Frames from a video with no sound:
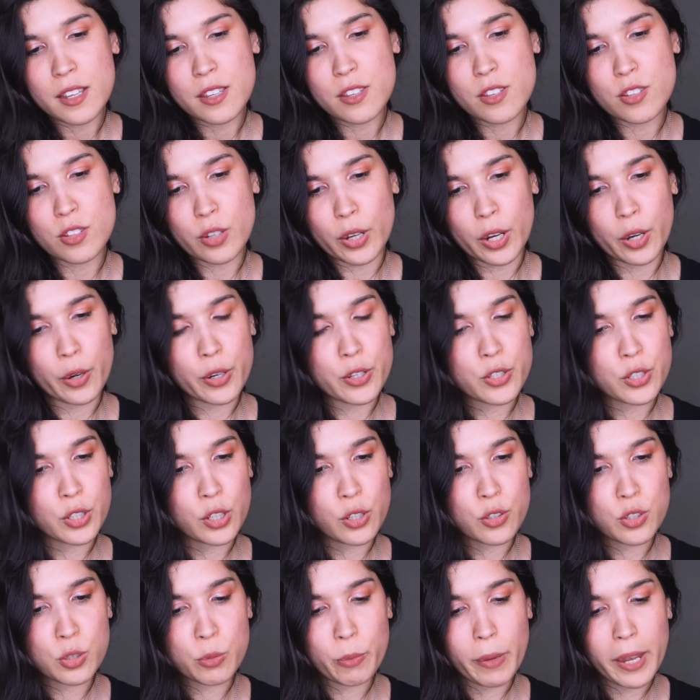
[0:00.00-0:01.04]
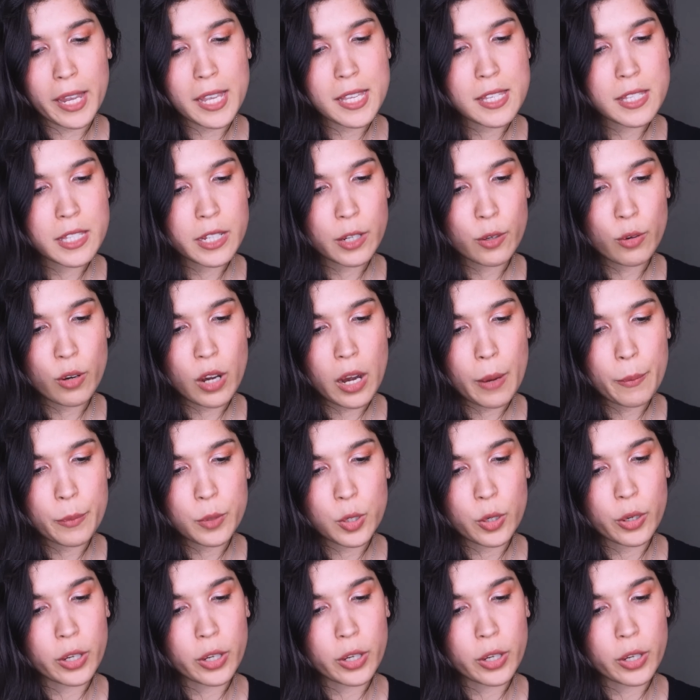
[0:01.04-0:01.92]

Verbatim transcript: so I'm going to go to my Instagram,